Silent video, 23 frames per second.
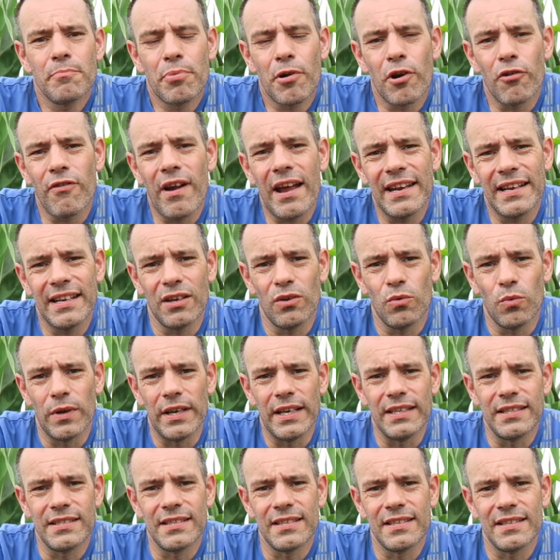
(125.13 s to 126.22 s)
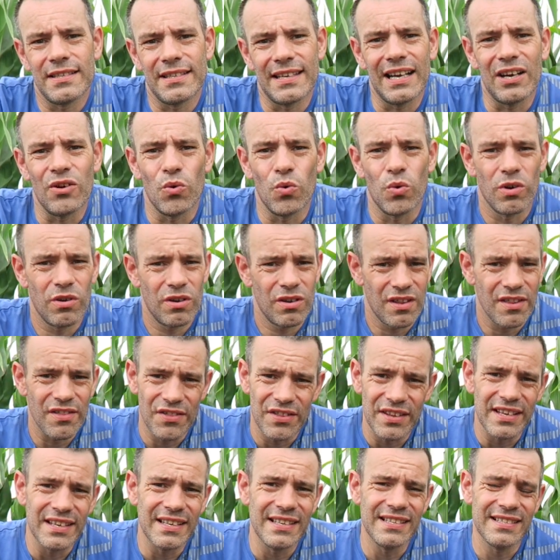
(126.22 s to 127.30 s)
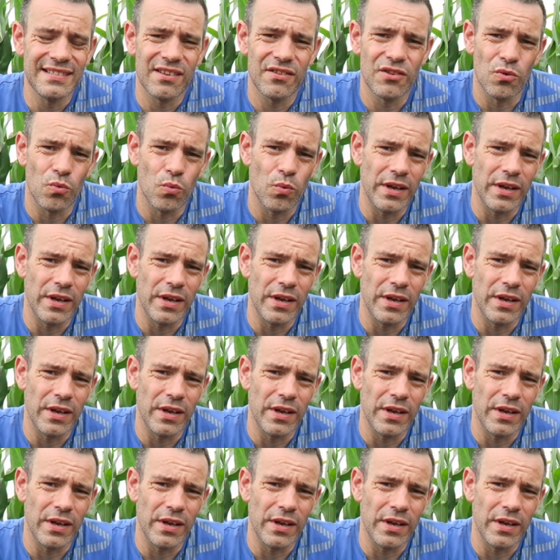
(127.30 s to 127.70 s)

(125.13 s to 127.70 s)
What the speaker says: perennial weeds. Now, these are the